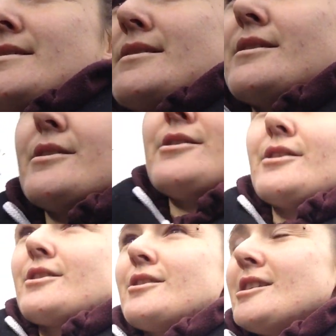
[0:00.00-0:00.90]
Oh no,
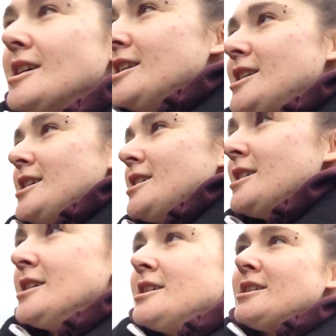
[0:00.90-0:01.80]
I can't get in there.
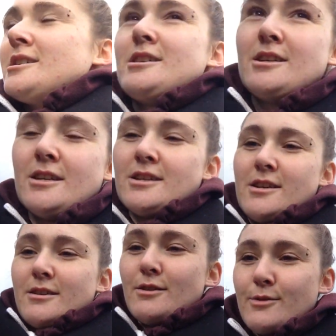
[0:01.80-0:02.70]

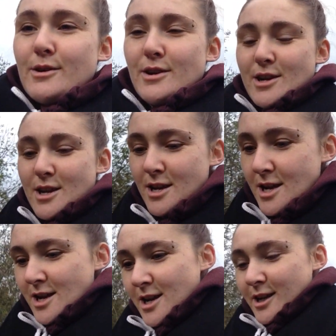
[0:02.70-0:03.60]
Oh well,
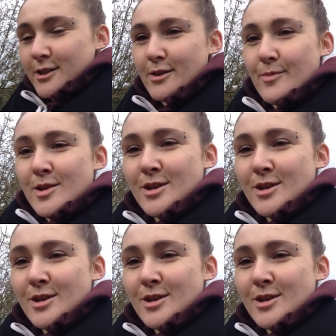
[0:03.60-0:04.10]
next time.